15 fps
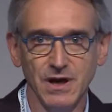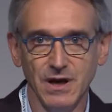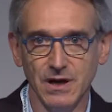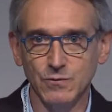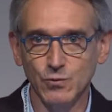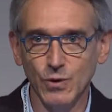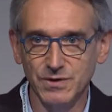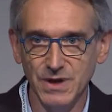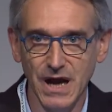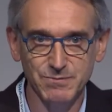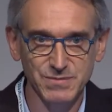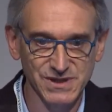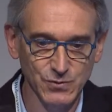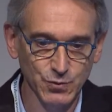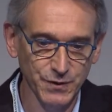and what
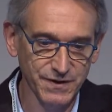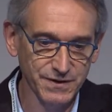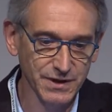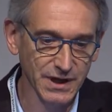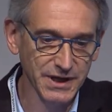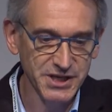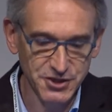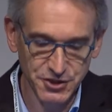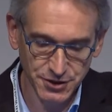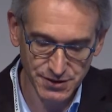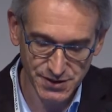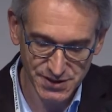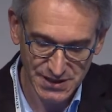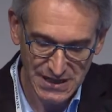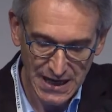happens with the
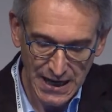lesions.